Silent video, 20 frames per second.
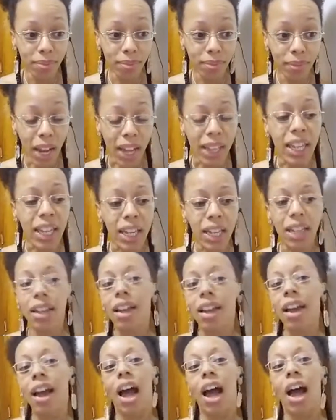I think
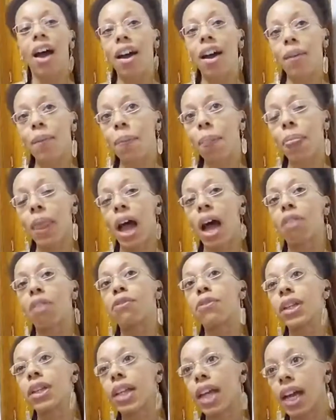I
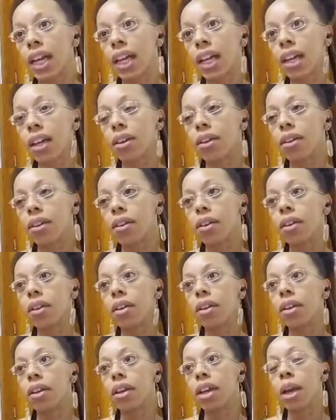feel like
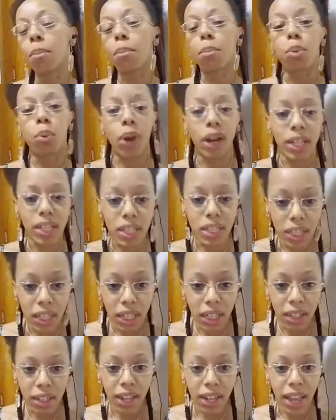embracing
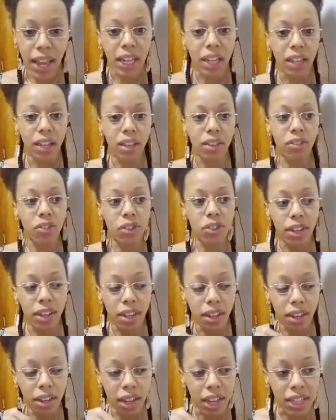it, like
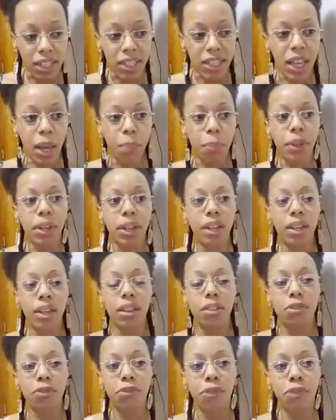accepting
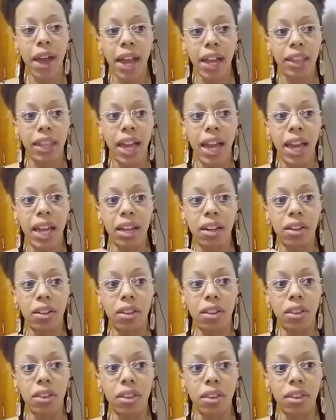the fact that
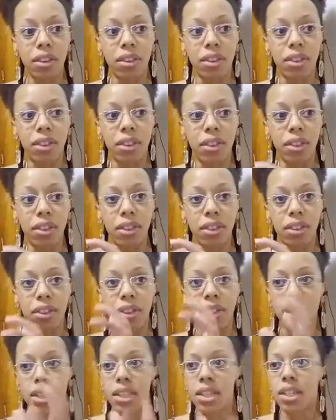
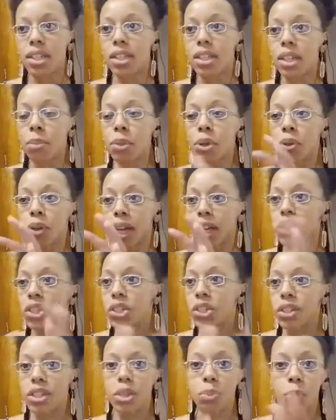this
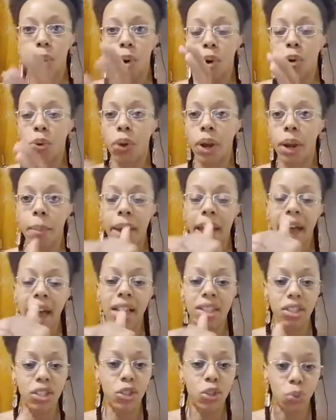simulation, this program
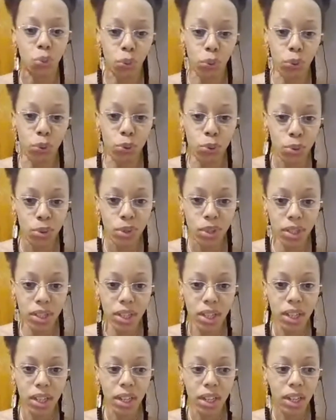has its rules,
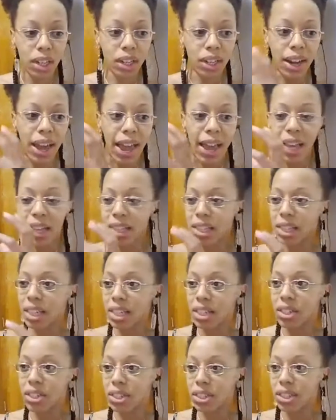it has
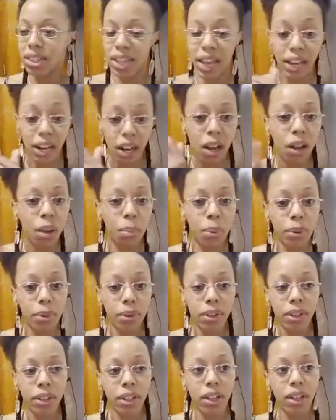its setup,
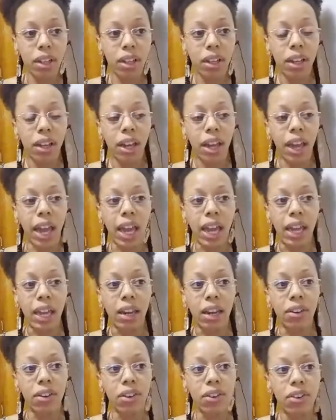
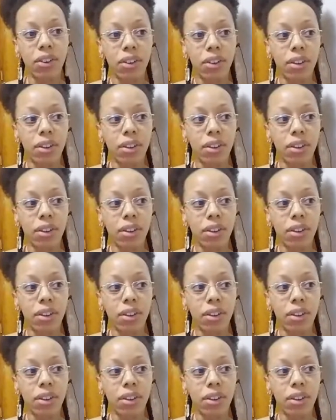and